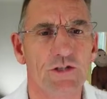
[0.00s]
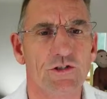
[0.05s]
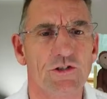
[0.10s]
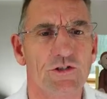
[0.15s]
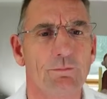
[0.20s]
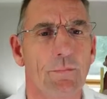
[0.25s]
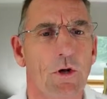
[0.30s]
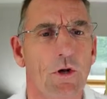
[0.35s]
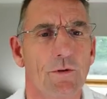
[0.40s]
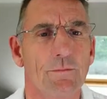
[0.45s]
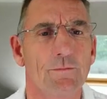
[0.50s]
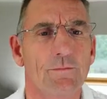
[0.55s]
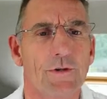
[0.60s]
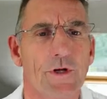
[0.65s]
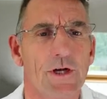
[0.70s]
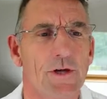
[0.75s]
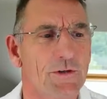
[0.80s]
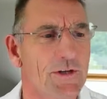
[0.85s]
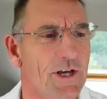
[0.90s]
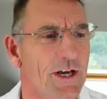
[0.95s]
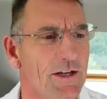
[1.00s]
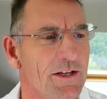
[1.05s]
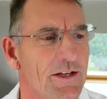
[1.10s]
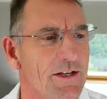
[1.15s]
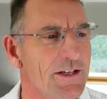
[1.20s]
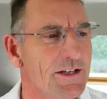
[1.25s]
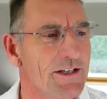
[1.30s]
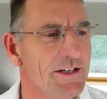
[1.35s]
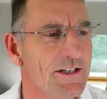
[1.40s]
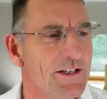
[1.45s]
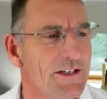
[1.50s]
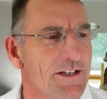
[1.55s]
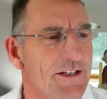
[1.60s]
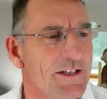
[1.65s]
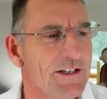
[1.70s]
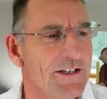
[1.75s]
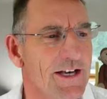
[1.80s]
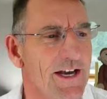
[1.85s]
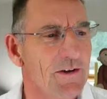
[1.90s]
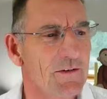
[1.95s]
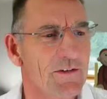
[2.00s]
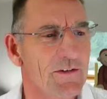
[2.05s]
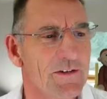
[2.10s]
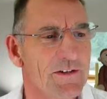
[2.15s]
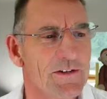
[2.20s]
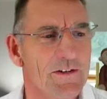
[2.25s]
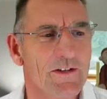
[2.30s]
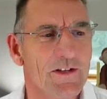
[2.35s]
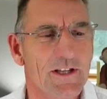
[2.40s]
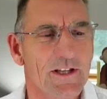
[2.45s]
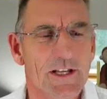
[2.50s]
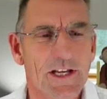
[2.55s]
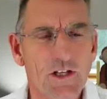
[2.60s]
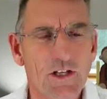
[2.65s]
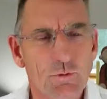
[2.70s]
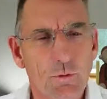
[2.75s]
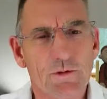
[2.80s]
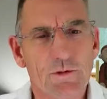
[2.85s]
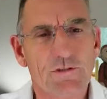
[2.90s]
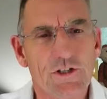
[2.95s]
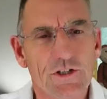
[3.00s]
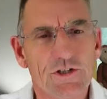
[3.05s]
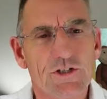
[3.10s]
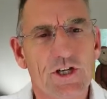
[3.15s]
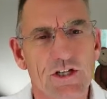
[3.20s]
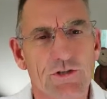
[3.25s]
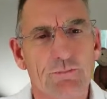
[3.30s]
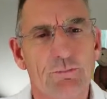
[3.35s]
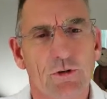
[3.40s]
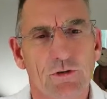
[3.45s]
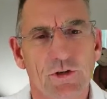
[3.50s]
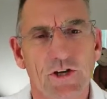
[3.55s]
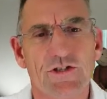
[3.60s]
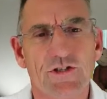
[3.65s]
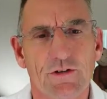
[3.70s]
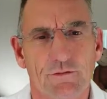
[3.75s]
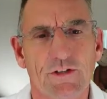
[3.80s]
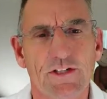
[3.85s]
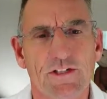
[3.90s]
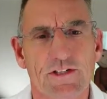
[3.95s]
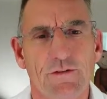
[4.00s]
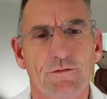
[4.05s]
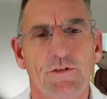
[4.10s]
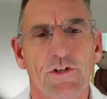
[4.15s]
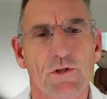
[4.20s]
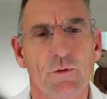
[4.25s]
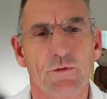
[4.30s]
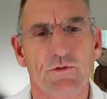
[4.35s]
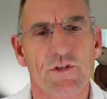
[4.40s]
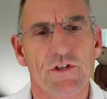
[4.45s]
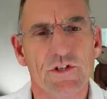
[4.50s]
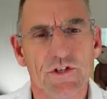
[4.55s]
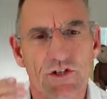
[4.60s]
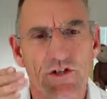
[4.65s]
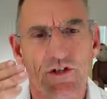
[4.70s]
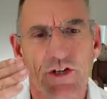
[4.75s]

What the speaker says: spot. Okay. Now, each one of these gets progressively difficult. So this is the